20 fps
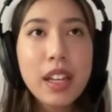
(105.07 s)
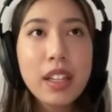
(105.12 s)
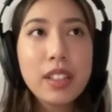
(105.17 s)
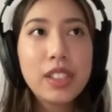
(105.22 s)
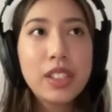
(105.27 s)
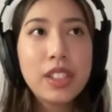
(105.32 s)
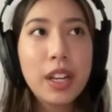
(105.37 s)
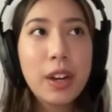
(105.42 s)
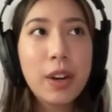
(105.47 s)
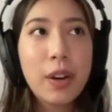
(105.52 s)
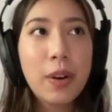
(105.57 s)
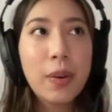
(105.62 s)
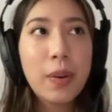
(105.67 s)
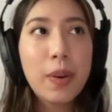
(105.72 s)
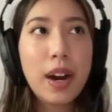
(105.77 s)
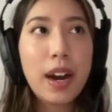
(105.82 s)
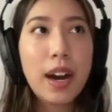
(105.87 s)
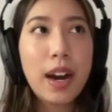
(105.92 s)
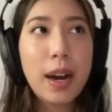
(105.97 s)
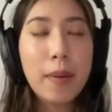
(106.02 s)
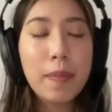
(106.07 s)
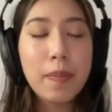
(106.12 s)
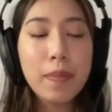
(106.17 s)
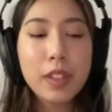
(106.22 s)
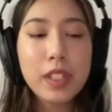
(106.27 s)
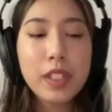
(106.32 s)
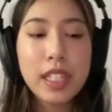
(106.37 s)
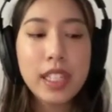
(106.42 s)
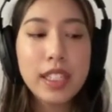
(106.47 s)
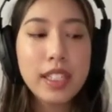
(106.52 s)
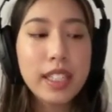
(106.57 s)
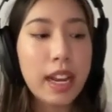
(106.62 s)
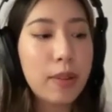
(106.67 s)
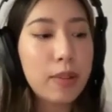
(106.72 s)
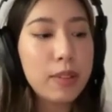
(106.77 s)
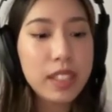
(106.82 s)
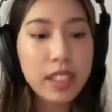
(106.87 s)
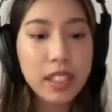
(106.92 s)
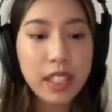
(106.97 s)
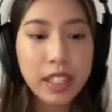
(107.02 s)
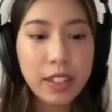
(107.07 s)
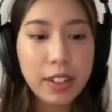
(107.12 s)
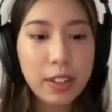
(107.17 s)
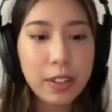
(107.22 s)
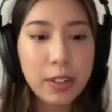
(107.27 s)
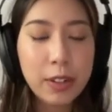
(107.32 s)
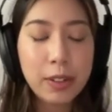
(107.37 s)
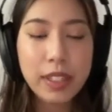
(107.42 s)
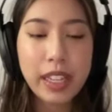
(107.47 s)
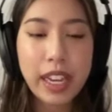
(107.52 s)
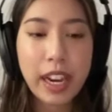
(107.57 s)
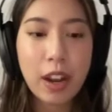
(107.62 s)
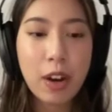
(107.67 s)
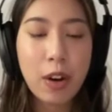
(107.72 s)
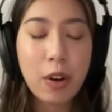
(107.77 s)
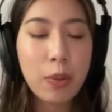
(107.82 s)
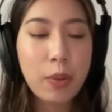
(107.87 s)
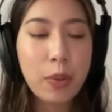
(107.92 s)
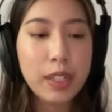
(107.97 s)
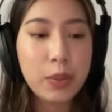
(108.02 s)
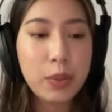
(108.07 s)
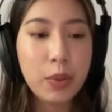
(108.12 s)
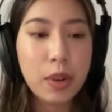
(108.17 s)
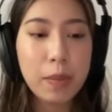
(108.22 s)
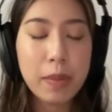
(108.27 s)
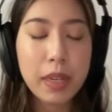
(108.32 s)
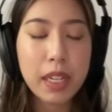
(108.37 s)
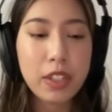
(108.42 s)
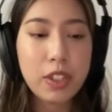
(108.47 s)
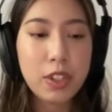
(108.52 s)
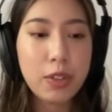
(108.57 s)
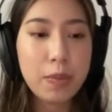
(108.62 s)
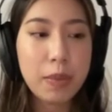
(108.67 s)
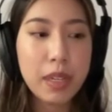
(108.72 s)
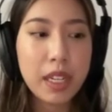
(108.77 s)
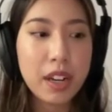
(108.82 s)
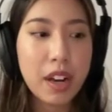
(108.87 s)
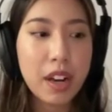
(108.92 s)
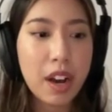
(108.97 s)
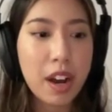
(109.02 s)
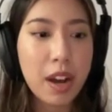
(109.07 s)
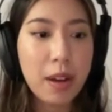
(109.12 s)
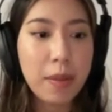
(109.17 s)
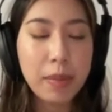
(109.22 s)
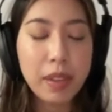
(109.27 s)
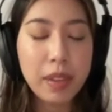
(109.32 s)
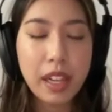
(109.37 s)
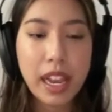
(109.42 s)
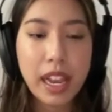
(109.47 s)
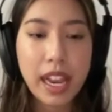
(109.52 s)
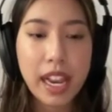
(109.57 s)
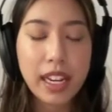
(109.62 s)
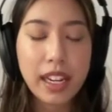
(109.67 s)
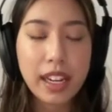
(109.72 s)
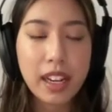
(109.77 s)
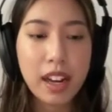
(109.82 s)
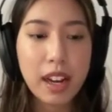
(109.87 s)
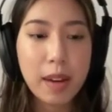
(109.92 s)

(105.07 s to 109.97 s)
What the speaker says: So since I was little, they always want me to become like